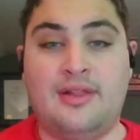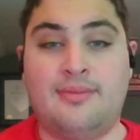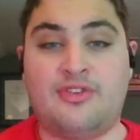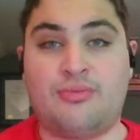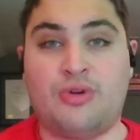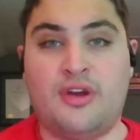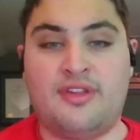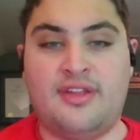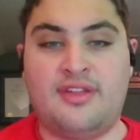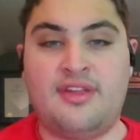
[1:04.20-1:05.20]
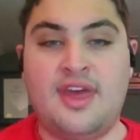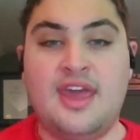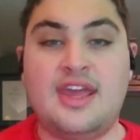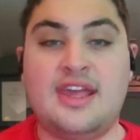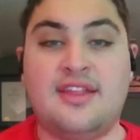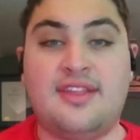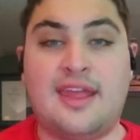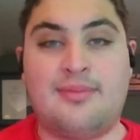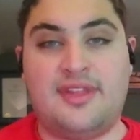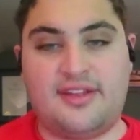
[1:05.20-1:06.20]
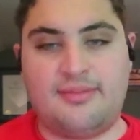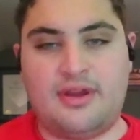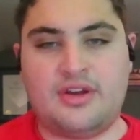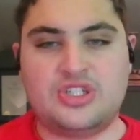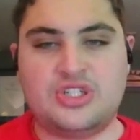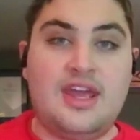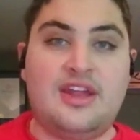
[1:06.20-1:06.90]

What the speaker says: measure process is same-sex marriage.